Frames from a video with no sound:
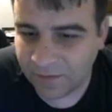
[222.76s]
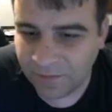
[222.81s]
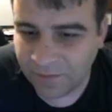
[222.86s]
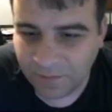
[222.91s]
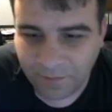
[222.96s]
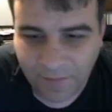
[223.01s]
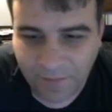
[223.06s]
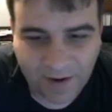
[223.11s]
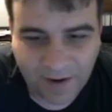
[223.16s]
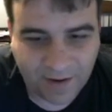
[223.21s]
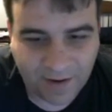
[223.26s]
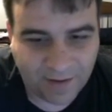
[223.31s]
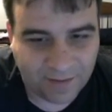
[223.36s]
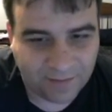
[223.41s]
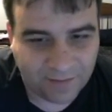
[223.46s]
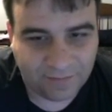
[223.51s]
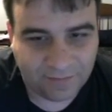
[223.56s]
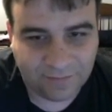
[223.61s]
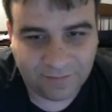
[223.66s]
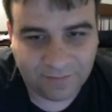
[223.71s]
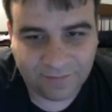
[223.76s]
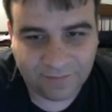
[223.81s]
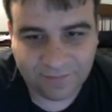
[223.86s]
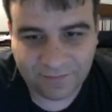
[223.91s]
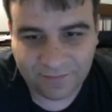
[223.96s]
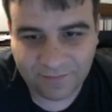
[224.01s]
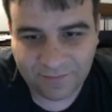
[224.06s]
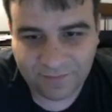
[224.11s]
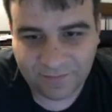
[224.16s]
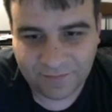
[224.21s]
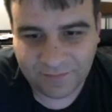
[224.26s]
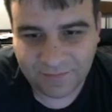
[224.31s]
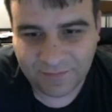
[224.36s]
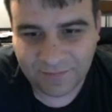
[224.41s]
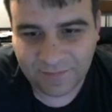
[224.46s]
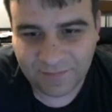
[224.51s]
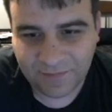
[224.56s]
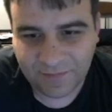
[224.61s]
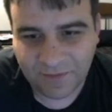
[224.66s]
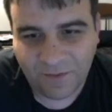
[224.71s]
Man.
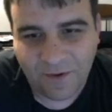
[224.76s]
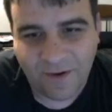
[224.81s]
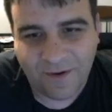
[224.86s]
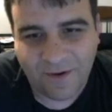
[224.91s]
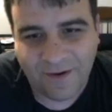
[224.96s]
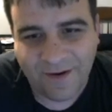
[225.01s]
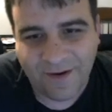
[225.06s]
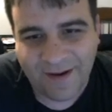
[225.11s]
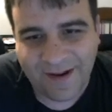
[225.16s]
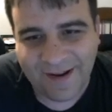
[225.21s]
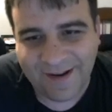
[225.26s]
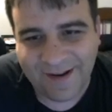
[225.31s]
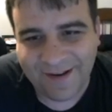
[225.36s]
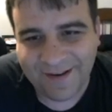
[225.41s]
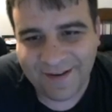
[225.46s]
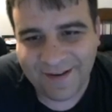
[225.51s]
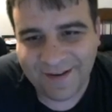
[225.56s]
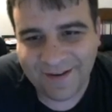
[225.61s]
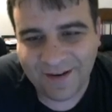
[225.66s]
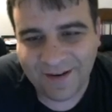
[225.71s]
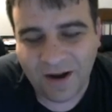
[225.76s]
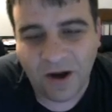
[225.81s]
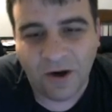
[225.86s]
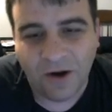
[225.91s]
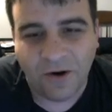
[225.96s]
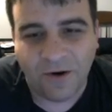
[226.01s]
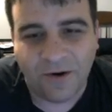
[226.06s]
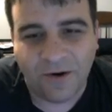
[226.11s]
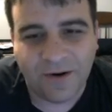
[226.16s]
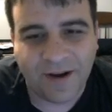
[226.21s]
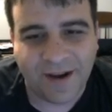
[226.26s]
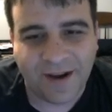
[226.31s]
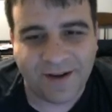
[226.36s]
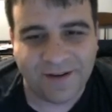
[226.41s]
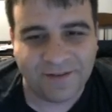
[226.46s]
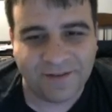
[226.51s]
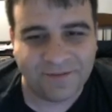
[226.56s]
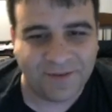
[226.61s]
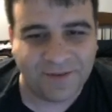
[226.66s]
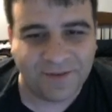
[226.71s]
Wait. Oh, okay,
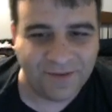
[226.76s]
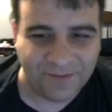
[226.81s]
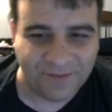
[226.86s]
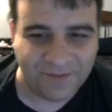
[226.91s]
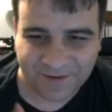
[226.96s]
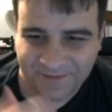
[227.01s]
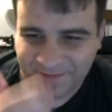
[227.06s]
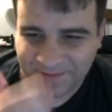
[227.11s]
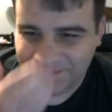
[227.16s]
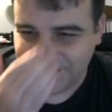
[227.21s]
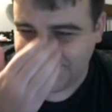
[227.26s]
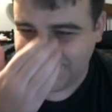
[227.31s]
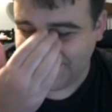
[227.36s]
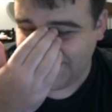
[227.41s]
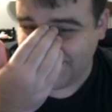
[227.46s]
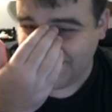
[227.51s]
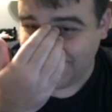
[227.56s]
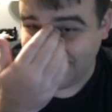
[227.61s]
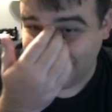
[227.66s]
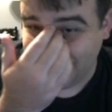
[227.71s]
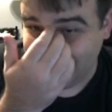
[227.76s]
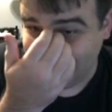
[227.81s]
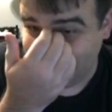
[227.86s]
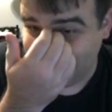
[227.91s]
never mind. One of them is a